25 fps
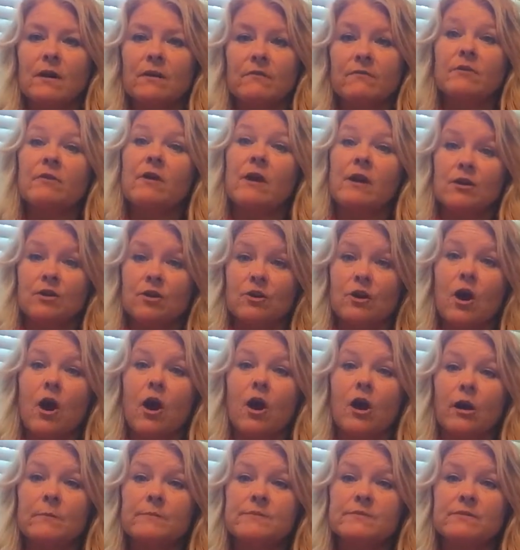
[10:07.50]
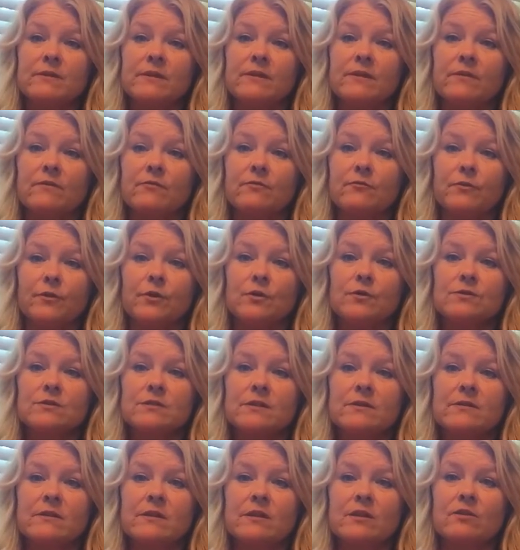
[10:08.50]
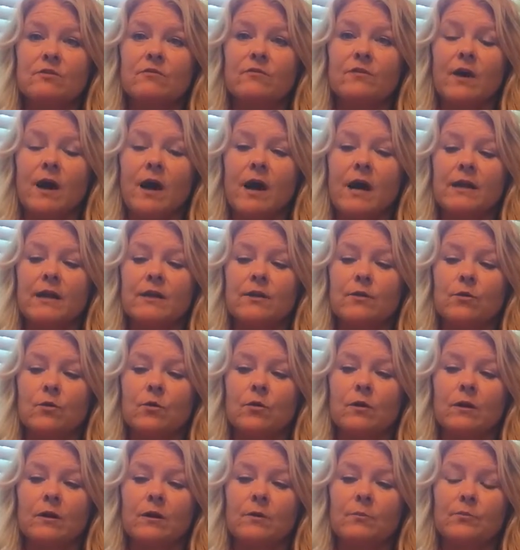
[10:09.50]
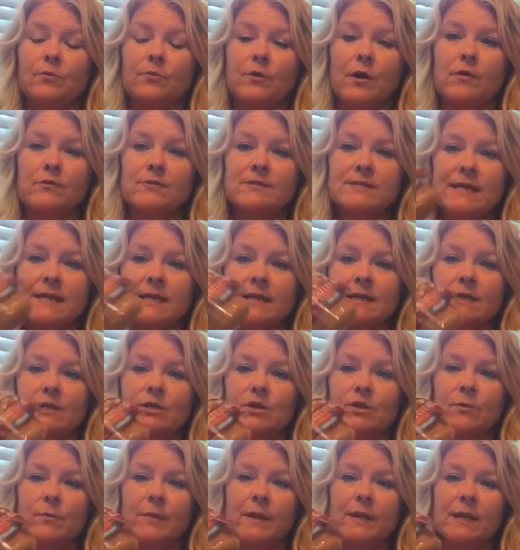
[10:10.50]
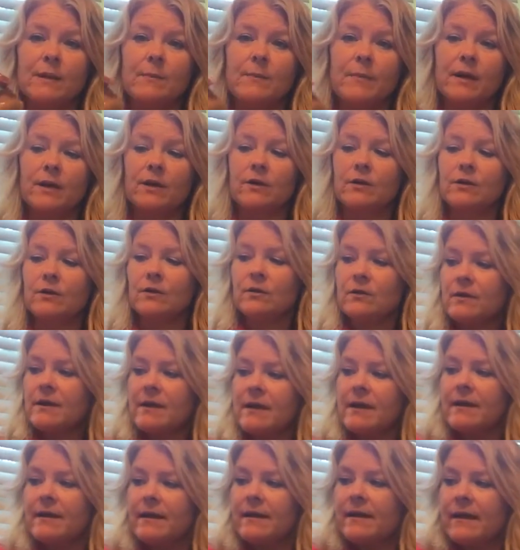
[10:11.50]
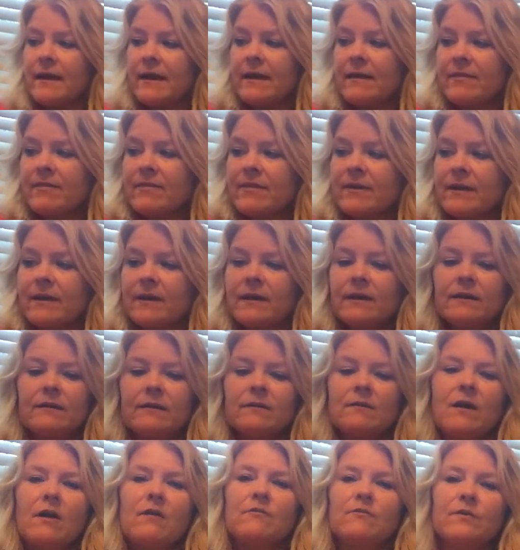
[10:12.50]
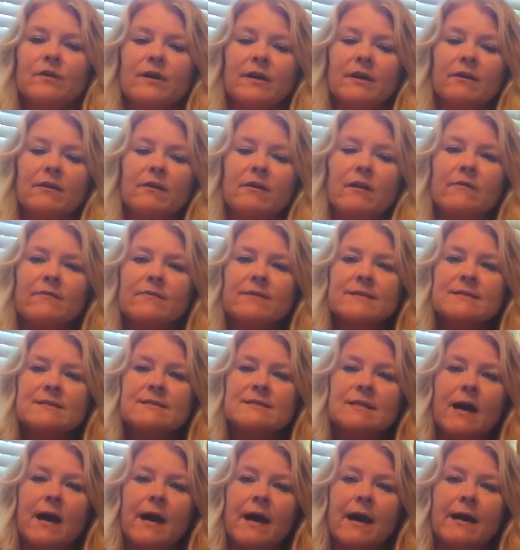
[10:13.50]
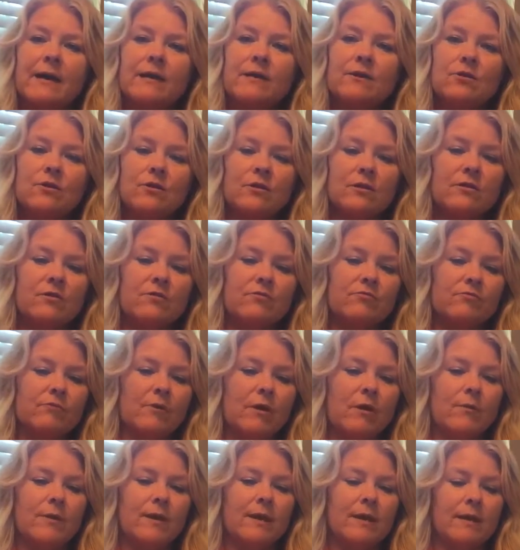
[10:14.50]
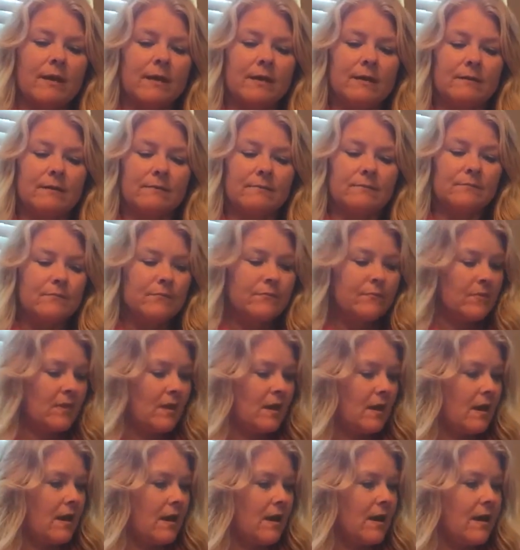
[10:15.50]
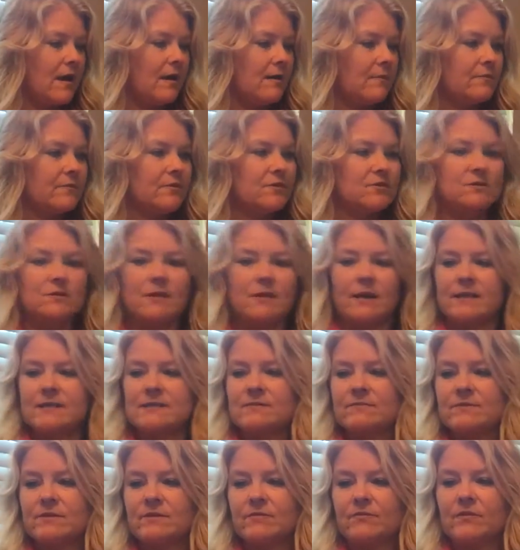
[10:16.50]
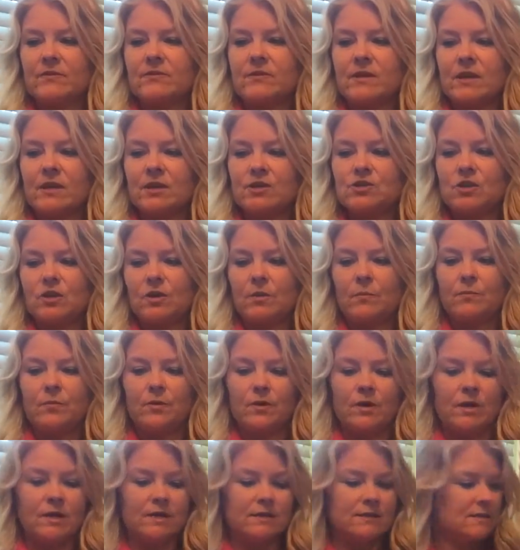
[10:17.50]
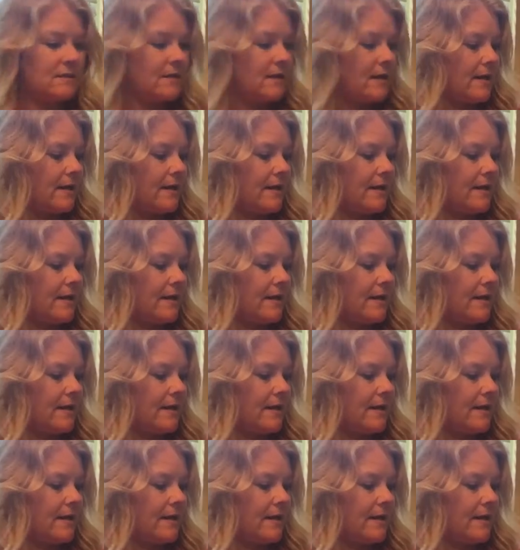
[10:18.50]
you've got your carbs in the fruit, and then you've got your protein and your peanut butter. And then over here on this side, you could throw in, there's lots of different things you could put.